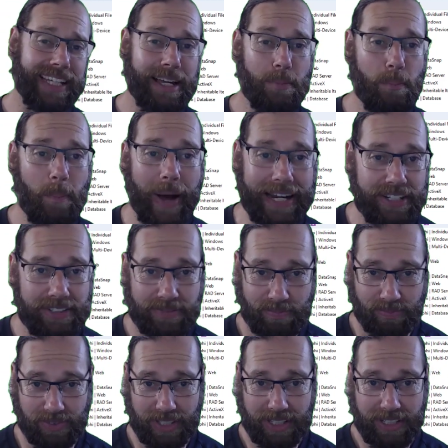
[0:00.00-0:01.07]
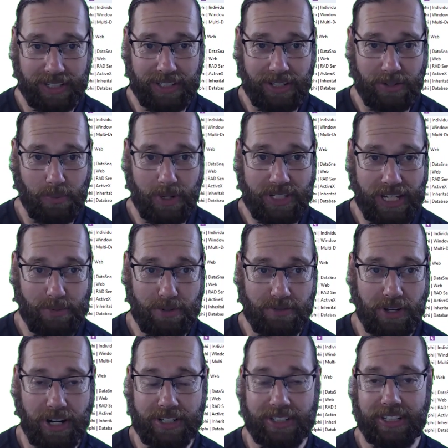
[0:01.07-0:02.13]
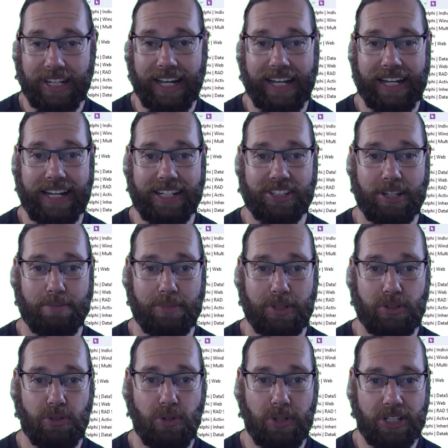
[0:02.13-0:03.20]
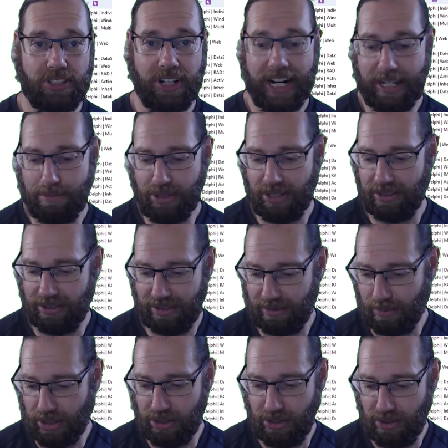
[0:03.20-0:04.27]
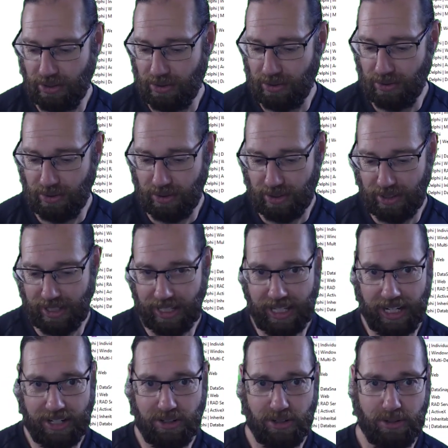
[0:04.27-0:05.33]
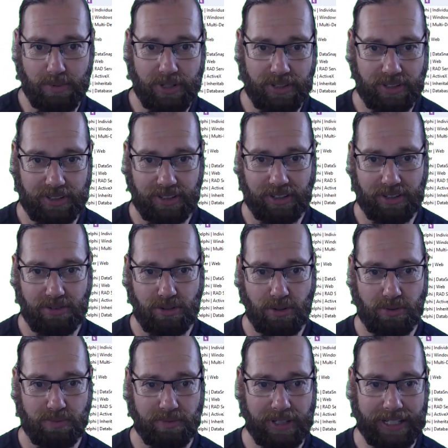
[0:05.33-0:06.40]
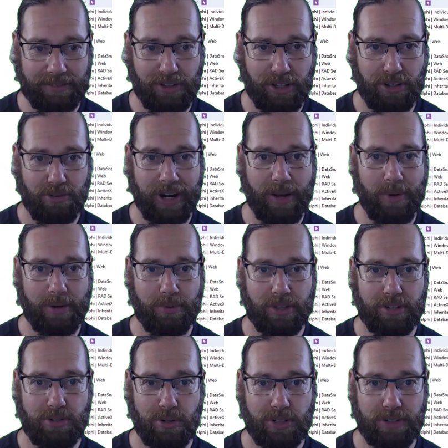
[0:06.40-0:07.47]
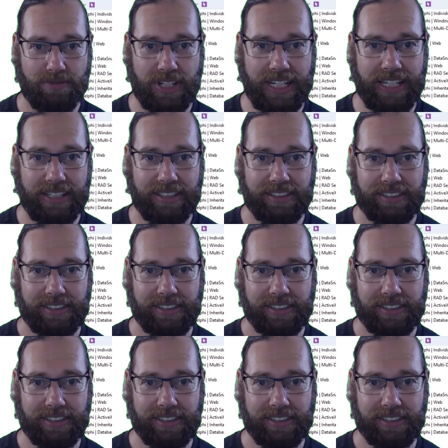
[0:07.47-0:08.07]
But we see we've got some to-do list items, which you can get into with control. Well, you can create with control shift T.